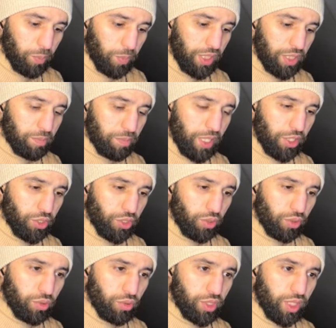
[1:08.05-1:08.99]
please make
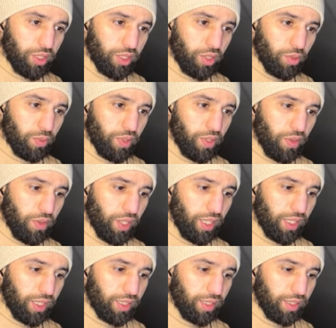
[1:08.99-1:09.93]
sure to send it with a
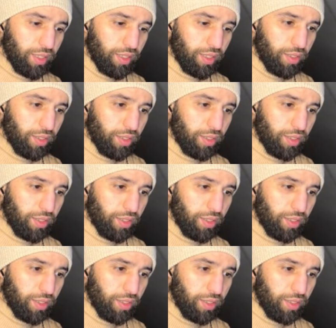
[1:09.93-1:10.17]
thank,